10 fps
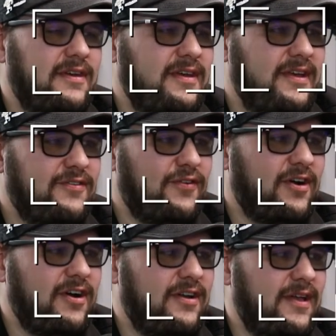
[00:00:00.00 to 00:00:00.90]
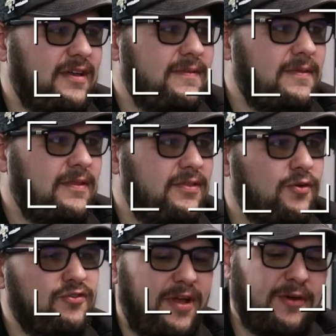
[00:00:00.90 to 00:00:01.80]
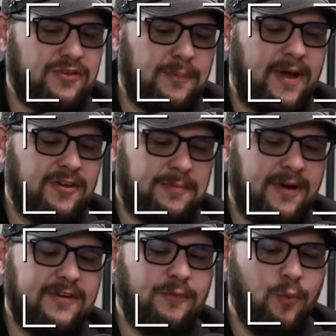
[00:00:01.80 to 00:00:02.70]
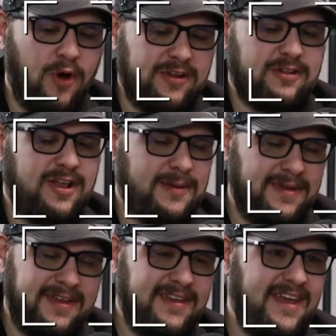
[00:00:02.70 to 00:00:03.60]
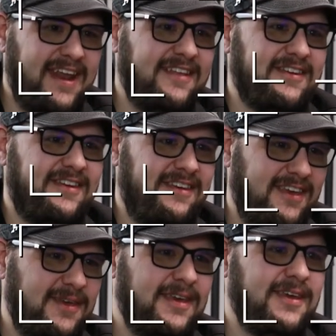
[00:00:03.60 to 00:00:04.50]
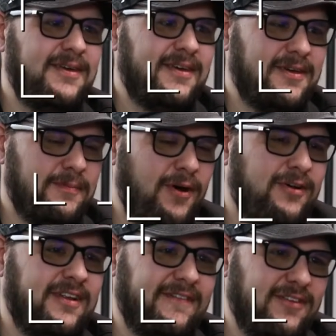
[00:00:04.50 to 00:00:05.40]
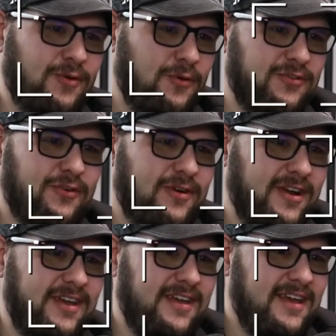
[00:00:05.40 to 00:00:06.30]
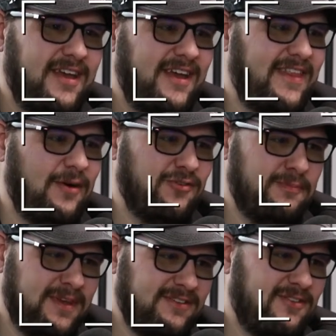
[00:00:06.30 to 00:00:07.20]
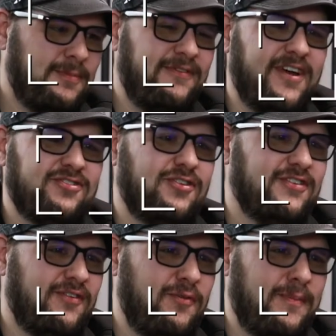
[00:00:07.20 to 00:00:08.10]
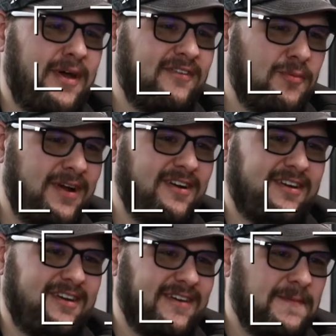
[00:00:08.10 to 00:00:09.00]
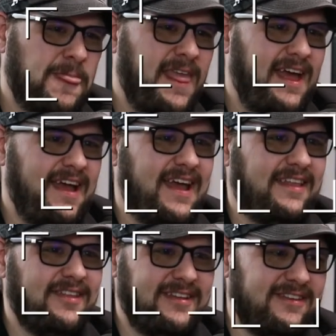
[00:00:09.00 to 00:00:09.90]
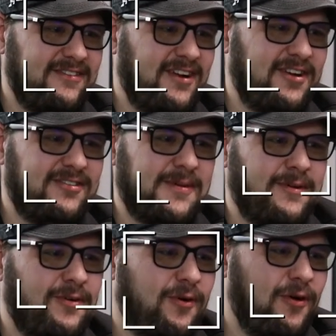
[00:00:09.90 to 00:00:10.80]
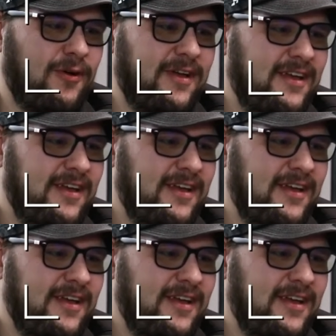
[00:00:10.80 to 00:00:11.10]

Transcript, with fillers: was part of one club, and it's a key component of this whole story, and that was Business Professionals of America. I had like the stereotypical